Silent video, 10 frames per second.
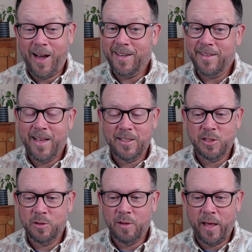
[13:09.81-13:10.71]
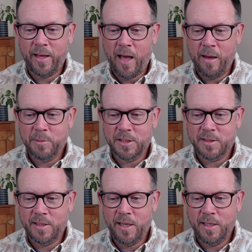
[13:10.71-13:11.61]
I did that too. Like I am
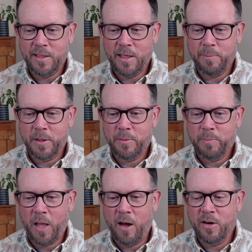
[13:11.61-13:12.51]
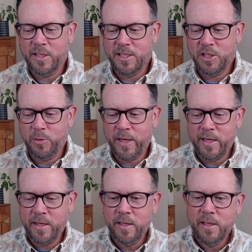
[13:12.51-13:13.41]
just knee deep. Plotter, did you
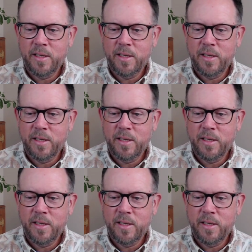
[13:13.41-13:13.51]
in?